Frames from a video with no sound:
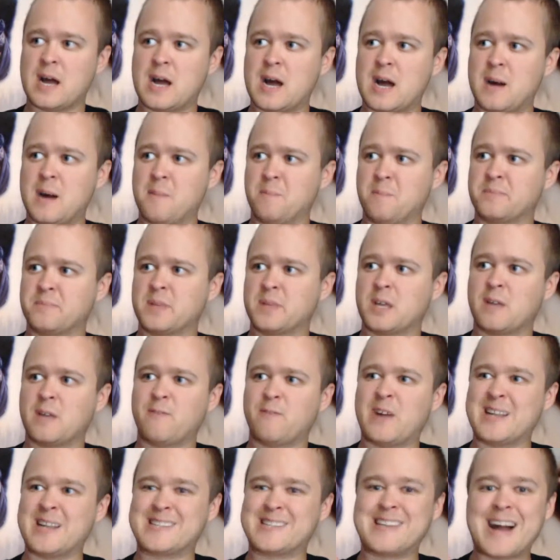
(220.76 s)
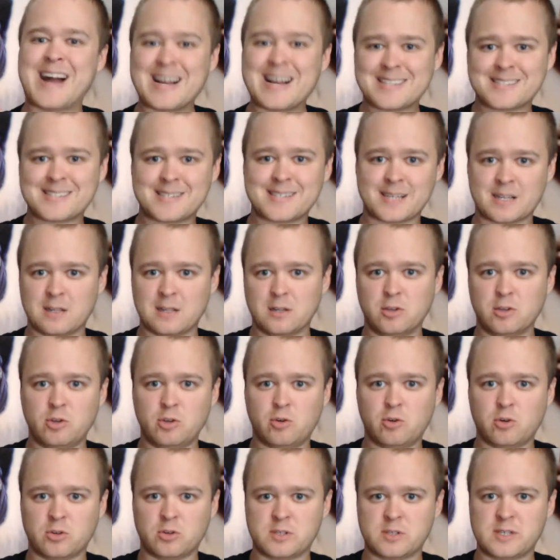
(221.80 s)
fantastical,
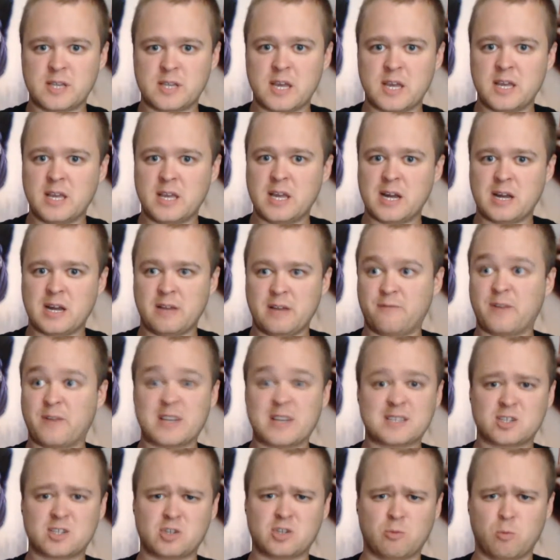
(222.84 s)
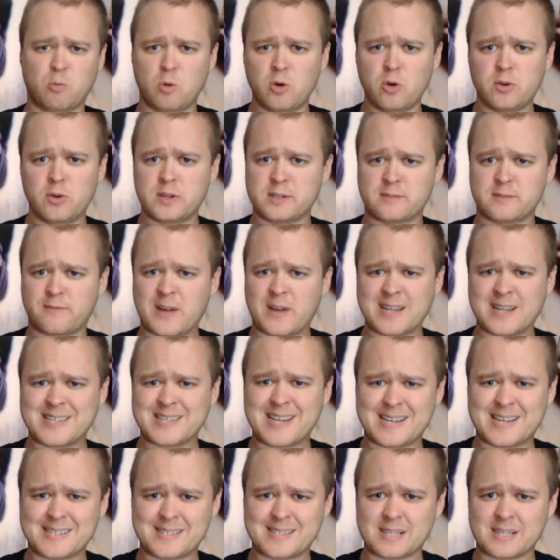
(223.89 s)
you could say, if that's such a word as
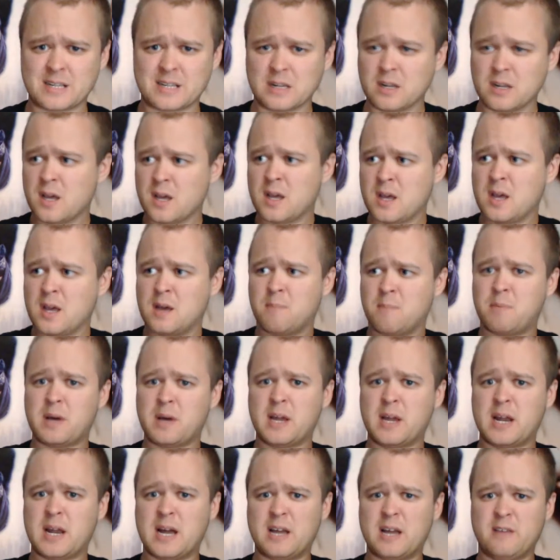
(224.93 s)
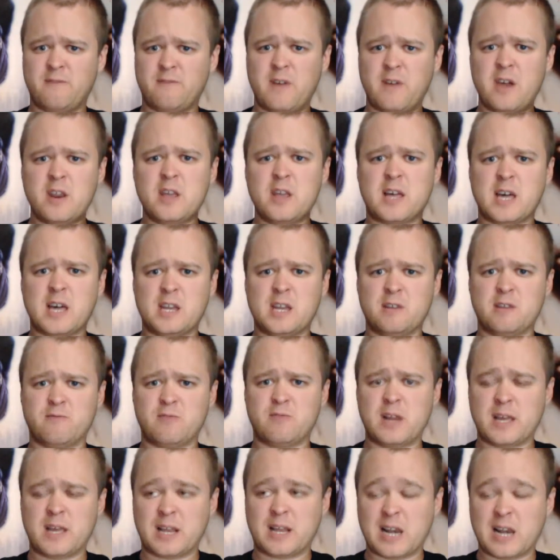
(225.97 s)
fantastical, but very kind
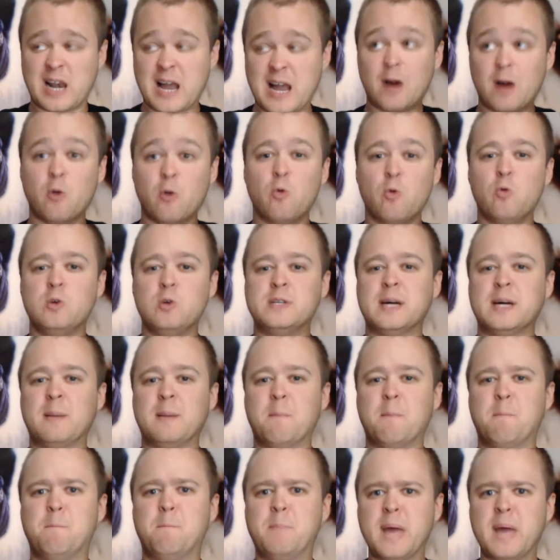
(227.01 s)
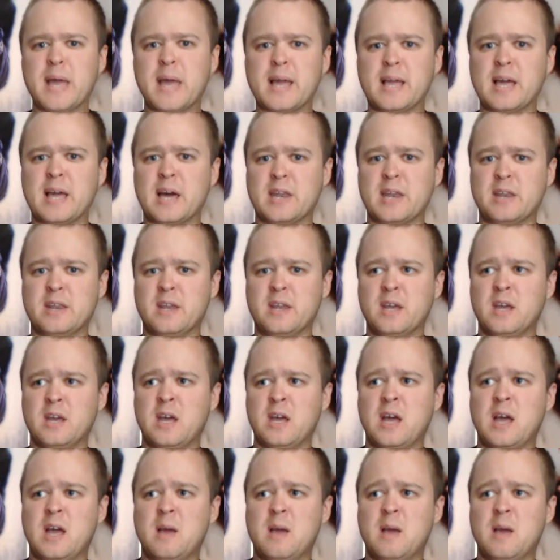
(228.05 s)
of like loud and big. And